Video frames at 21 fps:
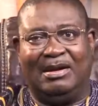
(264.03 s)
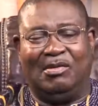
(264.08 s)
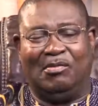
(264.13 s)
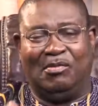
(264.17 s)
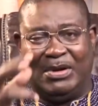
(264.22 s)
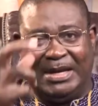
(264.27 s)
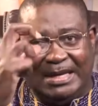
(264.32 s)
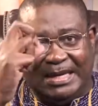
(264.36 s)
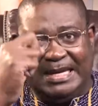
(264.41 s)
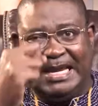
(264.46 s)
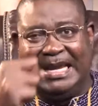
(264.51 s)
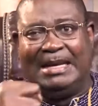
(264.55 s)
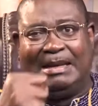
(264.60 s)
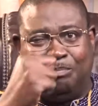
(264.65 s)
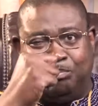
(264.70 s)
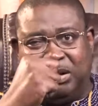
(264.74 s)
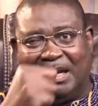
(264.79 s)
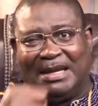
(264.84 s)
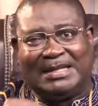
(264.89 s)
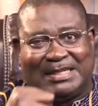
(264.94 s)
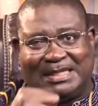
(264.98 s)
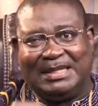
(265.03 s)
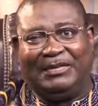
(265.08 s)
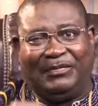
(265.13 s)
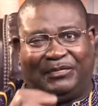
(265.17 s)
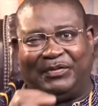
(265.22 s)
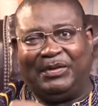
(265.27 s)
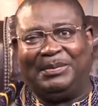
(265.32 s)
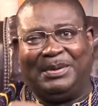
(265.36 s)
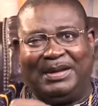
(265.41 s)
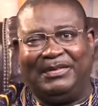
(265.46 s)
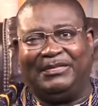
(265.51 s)
We need blessing
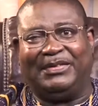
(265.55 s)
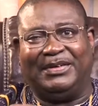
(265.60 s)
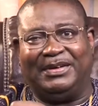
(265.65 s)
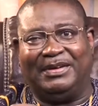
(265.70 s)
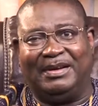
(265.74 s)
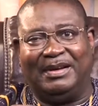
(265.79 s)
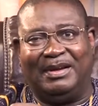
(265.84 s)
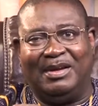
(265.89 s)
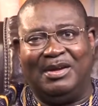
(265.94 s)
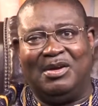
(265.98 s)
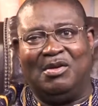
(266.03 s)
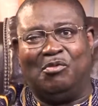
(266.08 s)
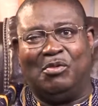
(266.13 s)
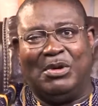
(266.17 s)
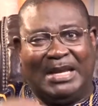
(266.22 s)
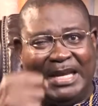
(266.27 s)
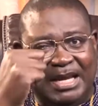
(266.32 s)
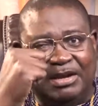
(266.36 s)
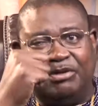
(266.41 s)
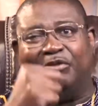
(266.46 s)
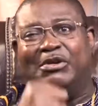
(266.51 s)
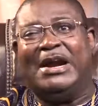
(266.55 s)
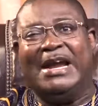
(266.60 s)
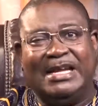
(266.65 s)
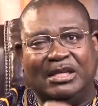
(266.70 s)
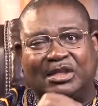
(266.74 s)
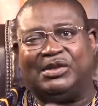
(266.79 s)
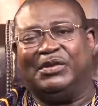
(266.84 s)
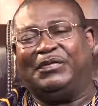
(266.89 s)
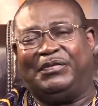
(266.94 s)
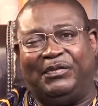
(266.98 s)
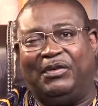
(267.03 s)
from heaven. We need rain
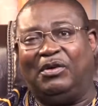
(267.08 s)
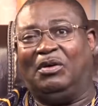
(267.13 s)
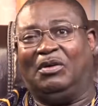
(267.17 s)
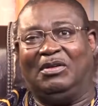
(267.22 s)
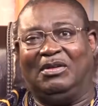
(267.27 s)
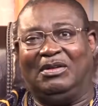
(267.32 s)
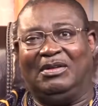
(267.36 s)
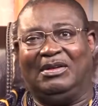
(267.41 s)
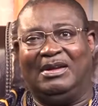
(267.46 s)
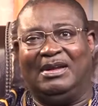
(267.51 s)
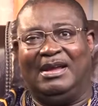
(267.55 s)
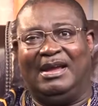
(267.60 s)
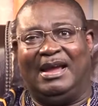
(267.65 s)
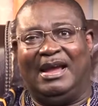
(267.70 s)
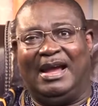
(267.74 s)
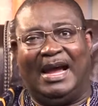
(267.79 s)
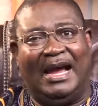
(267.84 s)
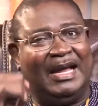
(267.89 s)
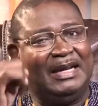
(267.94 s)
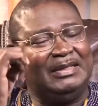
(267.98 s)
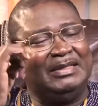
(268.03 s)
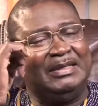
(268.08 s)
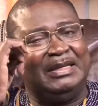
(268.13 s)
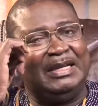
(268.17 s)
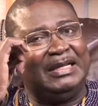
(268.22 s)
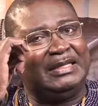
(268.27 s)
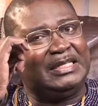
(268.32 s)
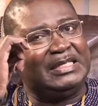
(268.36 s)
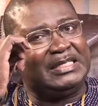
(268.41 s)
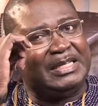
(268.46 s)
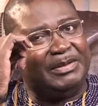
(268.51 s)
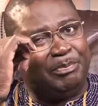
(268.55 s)
to fall. And
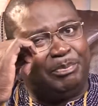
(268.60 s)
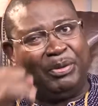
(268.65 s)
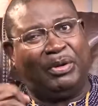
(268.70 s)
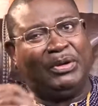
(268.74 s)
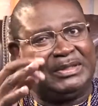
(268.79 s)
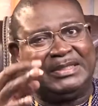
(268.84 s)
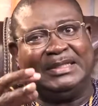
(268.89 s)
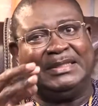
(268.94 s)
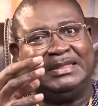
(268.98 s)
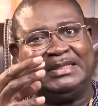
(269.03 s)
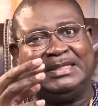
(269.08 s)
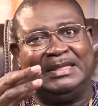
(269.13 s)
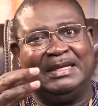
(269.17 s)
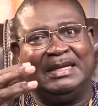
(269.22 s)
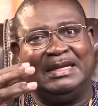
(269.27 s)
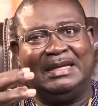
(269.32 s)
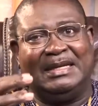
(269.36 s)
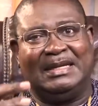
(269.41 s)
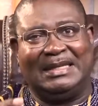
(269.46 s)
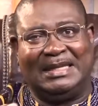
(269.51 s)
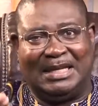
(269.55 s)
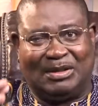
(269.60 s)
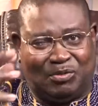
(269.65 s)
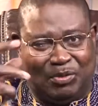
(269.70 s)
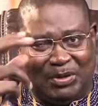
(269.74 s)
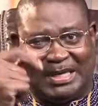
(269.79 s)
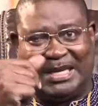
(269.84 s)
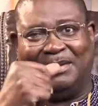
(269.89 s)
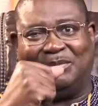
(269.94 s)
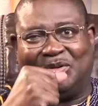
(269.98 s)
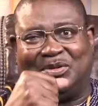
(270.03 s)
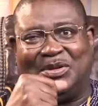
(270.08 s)
it is important that we
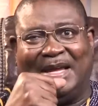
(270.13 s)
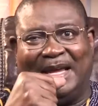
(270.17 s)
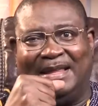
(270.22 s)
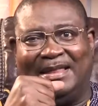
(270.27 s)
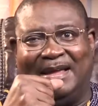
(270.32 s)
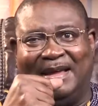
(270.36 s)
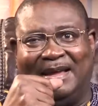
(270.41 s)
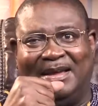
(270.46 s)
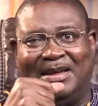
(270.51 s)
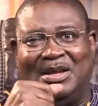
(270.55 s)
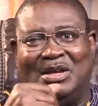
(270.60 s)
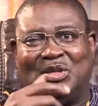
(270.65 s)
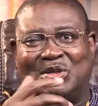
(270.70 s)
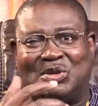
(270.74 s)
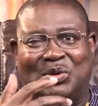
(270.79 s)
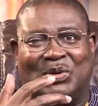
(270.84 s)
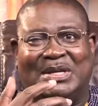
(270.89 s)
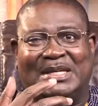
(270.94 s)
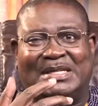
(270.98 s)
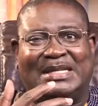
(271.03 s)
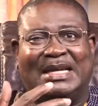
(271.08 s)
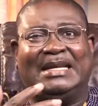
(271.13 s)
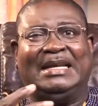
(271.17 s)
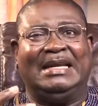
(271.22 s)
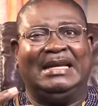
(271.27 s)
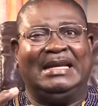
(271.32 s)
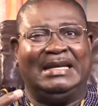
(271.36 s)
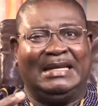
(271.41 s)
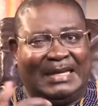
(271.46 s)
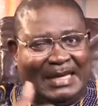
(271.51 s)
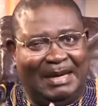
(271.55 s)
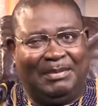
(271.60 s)
come together." So he said,
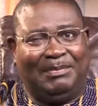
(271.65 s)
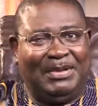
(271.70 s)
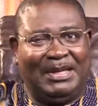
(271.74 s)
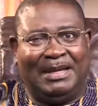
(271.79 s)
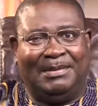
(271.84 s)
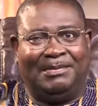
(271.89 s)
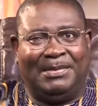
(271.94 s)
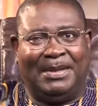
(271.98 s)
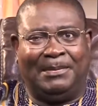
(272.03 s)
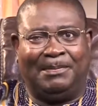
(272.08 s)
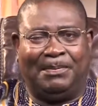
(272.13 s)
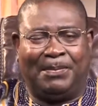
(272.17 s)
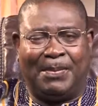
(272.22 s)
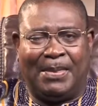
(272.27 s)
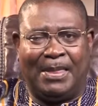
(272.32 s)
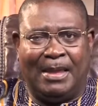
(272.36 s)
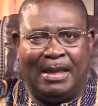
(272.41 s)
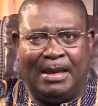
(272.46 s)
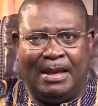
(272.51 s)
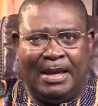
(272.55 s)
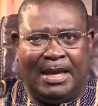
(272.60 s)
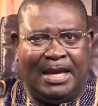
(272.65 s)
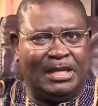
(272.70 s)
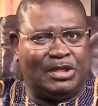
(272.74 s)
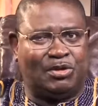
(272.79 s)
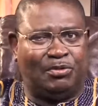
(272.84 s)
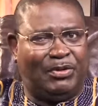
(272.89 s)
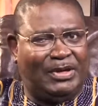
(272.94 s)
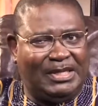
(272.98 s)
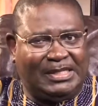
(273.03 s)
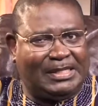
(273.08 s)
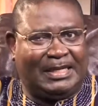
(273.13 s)
"Come near me." He's
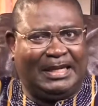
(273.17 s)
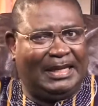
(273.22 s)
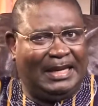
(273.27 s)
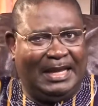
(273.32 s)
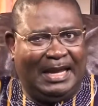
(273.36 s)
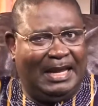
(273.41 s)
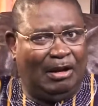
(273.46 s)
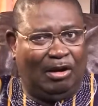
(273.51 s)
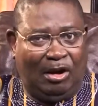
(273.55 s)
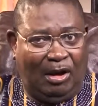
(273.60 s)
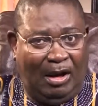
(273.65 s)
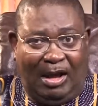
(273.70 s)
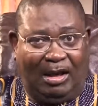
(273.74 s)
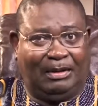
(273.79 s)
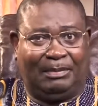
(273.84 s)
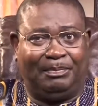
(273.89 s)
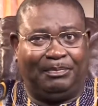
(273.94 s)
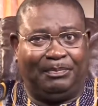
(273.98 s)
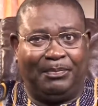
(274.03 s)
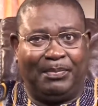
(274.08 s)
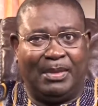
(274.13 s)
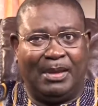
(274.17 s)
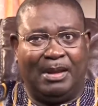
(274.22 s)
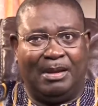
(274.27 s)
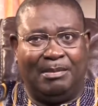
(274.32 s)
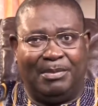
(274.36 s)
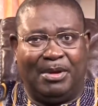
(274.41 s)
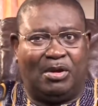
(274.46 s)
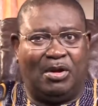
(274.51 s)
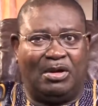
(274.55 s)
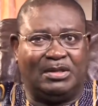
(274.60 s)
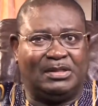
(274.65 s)
risking a lot,
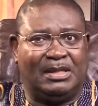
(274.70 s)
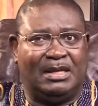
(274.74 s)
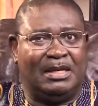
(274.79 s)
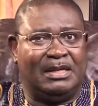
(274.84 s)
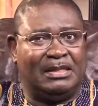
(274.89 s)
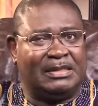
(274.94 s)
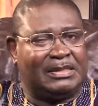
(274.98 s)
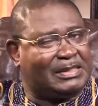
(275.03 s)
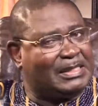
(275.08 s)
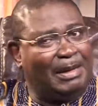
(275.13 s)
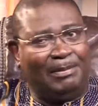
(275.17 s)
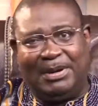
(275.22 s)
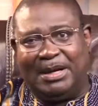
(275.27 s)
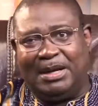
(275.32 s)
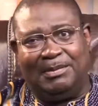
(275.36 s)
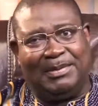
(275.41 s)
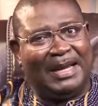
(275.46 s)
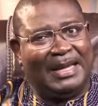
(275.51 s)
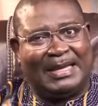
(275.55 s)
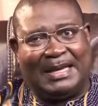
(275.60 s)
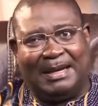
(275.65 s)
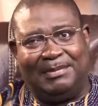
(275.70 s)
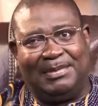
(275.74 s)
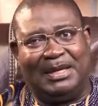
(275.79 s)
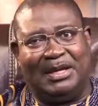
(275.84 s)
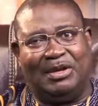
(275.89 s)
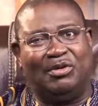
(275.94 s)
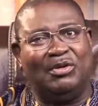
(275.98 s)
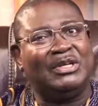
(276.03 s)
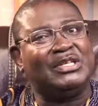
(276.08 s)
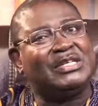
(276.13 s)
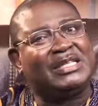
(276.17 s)
because somebody might come near
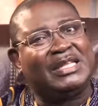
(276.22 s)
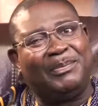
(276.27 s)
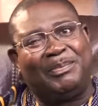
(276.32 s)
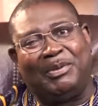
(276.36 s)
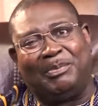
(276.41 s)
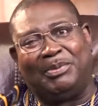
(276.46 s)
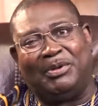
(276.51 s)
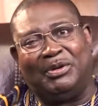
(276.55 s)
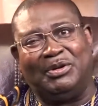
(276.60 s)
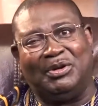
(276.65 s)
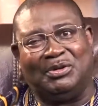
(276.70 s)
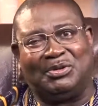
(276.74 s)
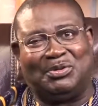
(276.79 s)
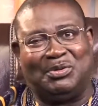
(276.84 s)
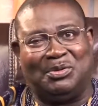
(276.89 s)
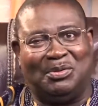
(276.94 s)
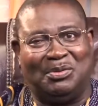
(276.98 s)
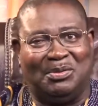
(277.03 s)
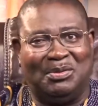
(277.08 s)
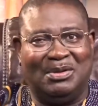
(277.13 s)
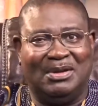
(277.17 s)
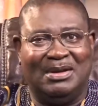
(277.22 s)
you and step upon your toe.